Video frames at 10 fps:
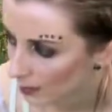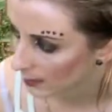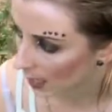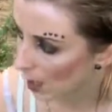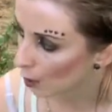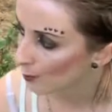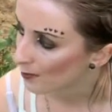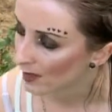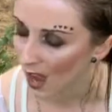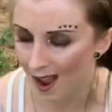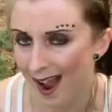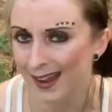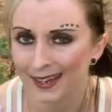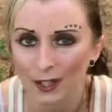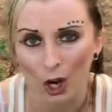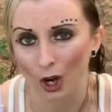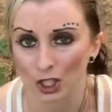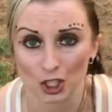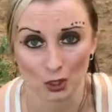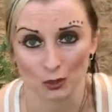So I
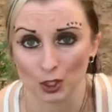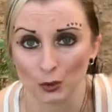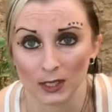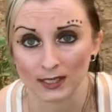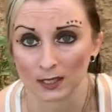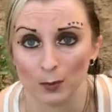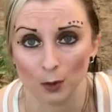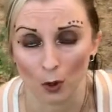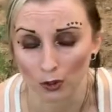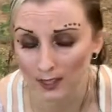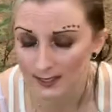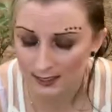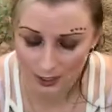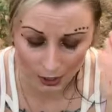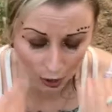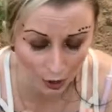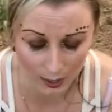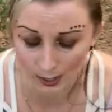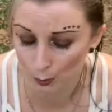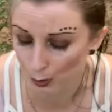encourage you to listen to both. Listen to your
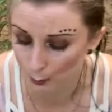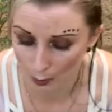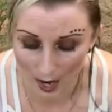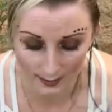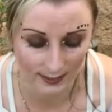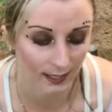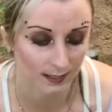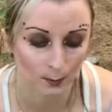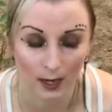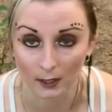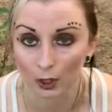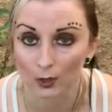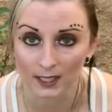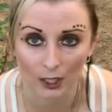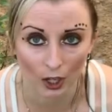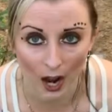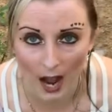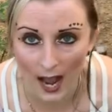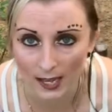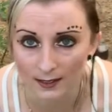inward process by closing your
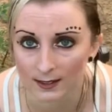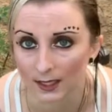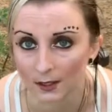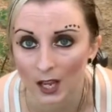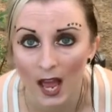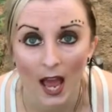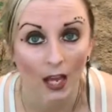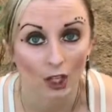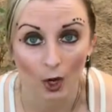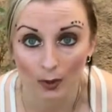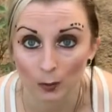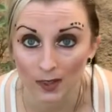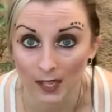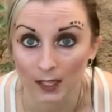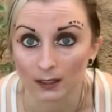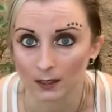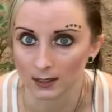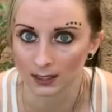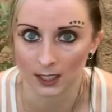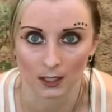eyes and going within,
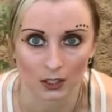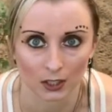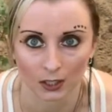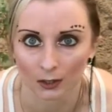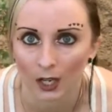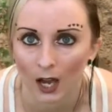listening to